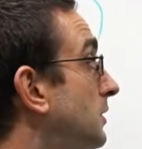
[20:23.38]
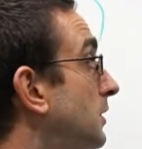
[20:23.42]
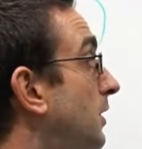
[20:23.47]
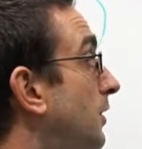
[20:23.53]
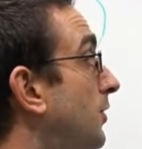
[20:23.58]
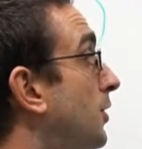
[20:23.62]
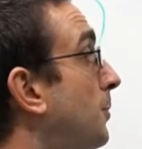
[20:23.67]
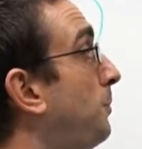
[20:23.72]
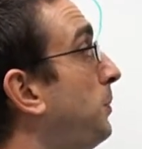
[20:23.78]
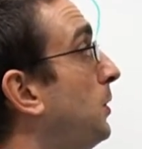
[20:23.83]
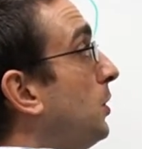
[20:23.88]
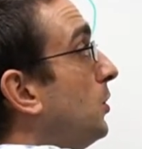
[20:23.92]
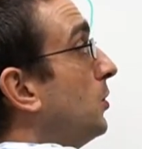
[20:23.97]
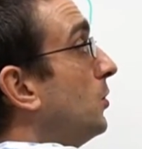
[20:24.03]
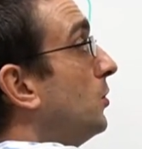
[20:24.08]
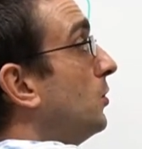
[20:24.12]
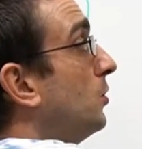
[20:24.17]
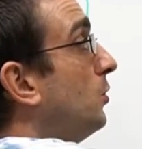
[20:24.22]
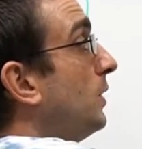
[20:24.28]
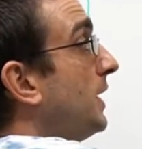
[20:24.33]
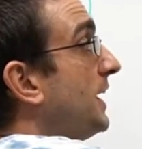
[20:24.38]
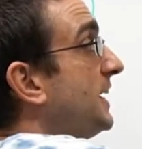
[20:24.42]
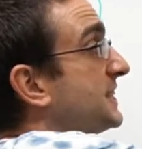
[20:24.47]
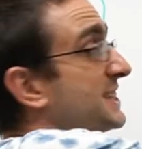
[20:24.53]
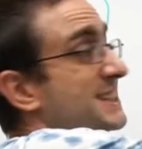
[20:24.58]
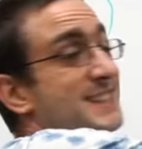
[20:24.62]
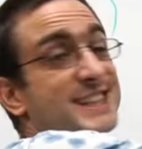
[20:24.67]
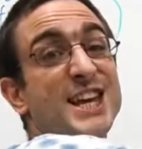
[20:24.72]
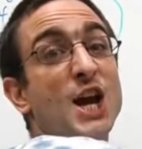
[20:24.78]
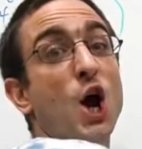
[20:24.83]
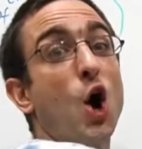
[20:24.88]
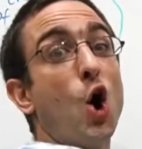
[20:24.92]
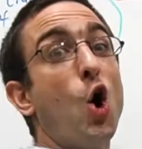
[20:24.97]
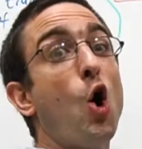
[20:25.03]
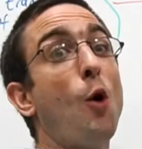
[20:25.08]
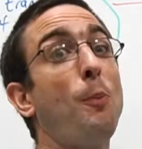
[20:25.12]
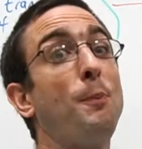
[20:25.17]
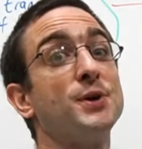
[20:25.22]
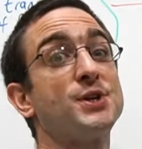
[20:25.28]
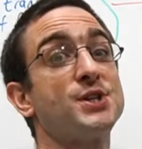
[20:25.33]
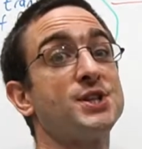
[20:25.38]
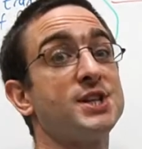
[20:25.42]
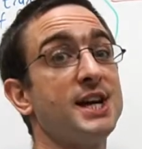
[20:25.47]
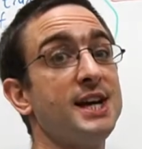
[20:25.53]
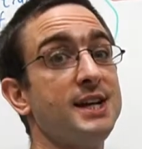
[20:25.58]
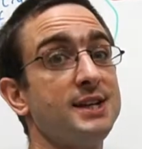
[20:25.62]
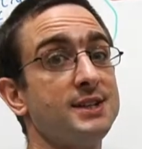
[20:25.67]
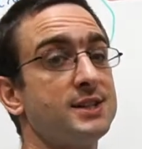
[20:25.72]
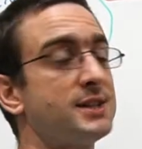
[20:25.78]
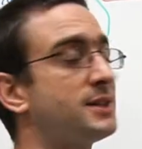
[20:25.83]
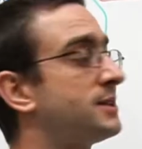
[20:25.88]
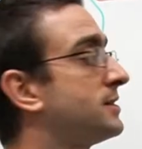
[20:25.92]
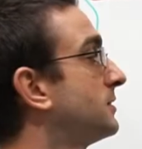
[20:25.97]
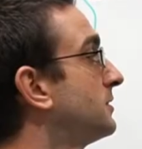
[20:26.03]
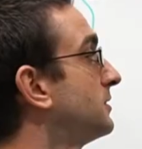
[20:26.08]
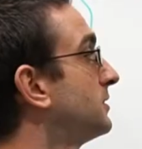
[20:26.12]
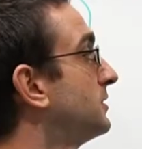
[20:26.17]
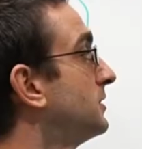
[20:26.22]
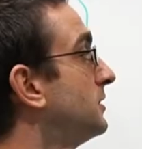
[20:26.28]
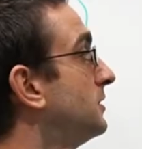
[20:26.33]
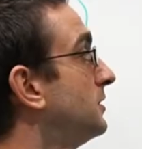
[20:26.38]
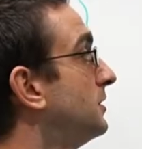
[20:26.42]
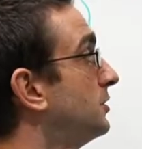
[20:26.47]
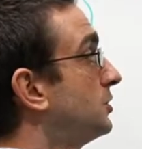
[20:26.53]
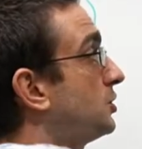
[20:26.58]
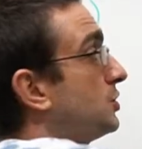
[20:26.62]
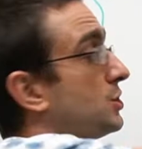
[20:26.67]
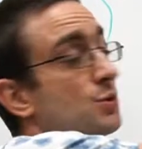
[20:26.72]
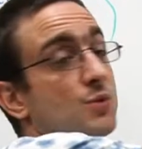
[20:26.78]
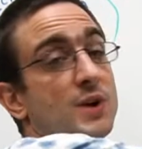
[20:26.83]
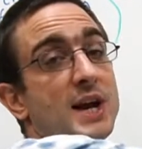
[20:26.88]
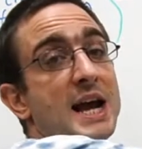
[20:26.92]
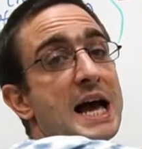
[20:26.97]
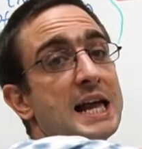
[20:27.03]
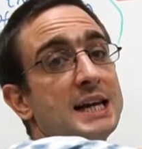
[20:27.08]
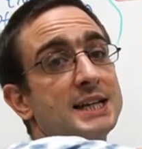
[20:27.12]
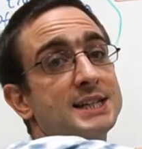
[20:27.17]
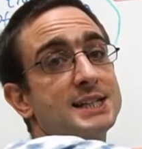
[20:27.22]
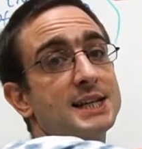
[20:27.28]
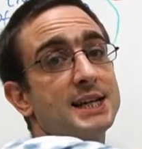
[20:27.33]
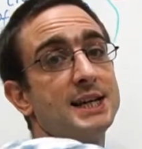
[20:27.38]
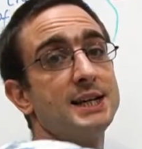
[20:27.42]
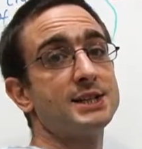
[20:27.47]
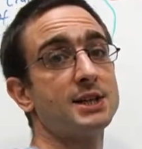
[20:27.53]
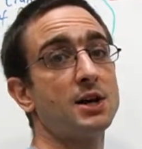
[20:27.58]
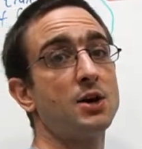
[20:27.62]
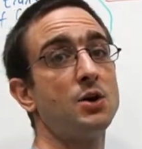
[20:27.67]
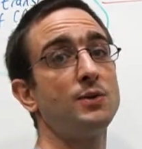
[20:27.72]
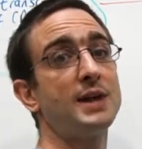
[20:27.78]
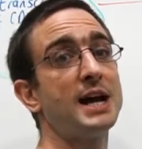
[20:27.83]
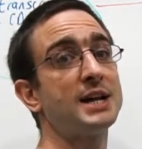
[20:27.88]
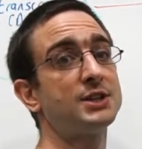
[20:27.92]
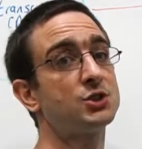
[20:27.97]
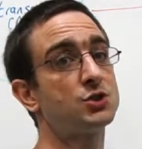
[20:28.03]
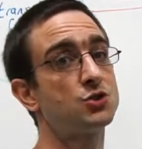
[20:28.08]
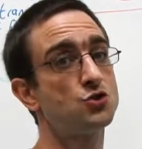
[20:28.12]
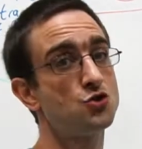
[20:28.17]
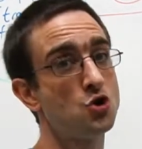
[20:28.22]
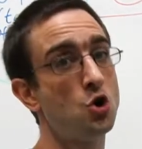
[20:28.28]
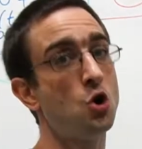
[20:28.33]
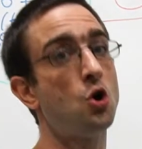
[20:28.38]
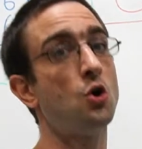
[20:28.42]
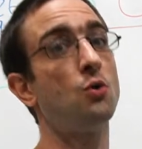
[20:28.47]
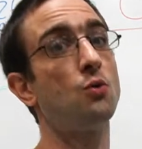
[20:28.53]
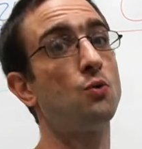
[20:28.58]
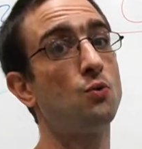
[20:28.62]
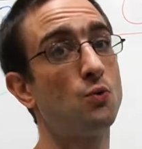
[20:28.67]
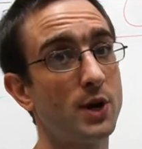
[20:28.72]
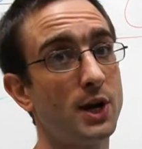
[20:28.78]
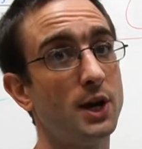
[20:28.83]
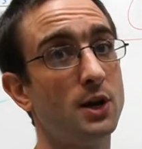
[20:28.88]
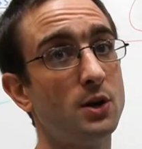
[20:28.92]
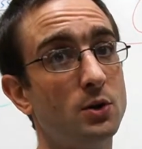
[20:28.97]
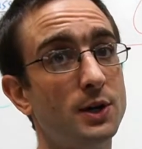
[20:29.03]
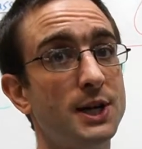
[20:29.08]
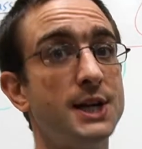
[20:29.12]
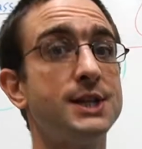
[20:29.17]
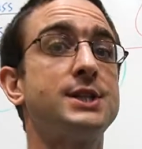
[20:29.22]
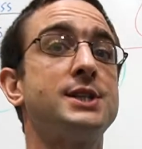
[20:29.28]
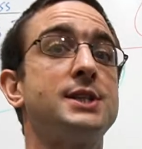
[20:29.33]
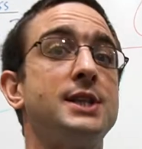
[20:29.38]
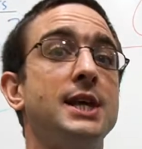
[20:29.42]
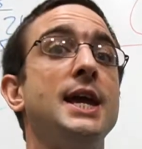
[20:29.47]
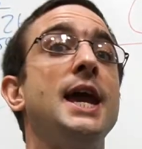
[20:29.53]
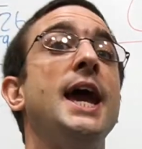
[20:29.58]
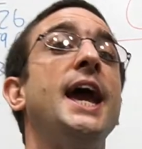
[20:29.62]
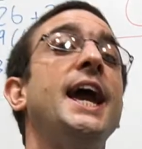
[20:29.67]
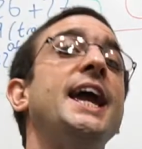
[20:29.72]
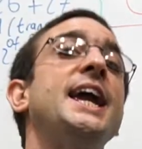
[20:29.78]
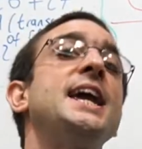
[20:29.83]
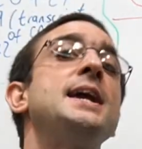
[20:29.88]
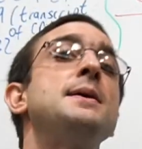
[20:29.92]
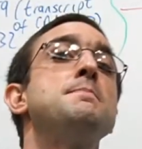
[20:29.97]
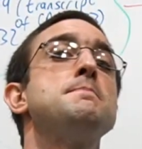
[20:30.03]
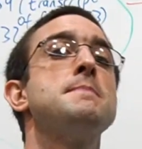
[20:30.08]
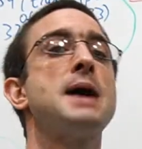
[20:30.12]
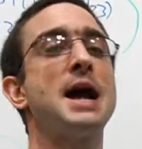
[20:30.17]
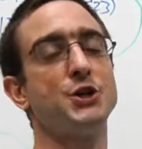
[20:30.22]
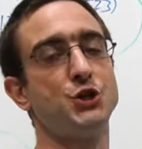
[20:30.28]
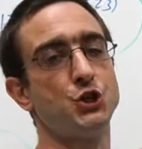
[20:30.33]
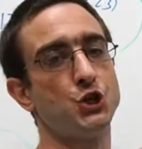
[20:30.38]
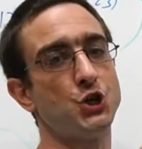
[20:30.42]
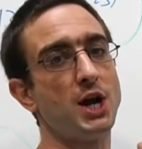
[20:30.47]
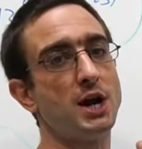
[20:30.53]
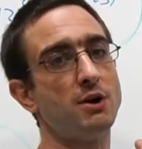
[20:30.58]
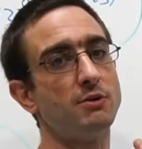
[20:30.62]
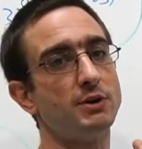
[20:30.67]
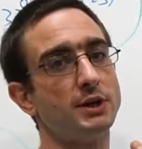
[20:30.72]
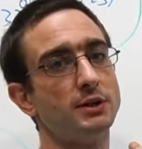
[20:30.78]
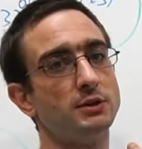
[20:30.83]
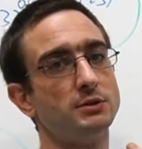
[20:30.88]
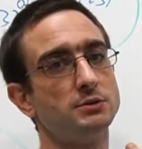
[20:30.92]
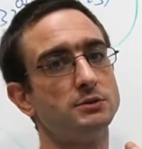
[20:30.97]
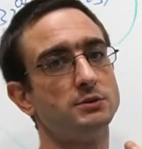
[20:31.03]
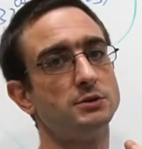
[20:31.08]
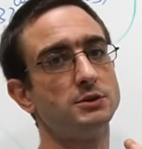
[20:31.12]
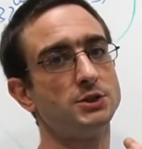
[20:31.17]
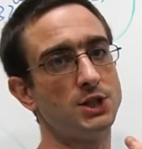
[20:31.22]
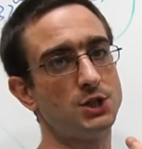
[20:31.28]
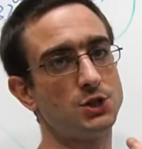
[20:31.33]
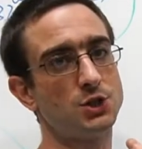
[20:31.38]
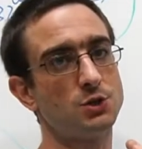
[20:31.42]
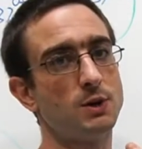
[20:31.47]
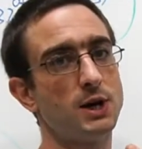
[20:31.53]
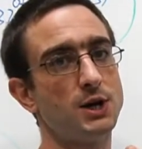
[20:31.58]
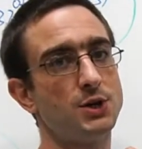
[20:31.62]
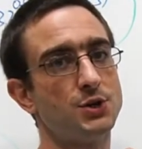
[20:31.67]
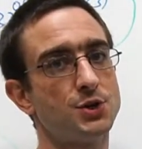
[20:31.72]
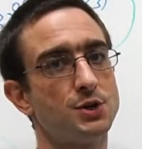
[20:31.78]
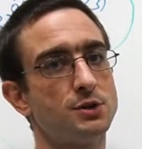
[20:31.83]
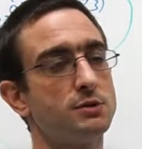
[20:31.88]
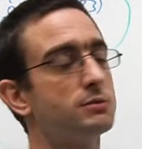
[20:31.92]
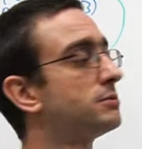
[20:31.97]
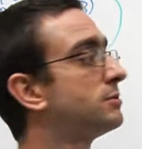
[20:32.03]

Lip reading: The blue is the opposite to the reality, so that's not real, it's the imaginary situation.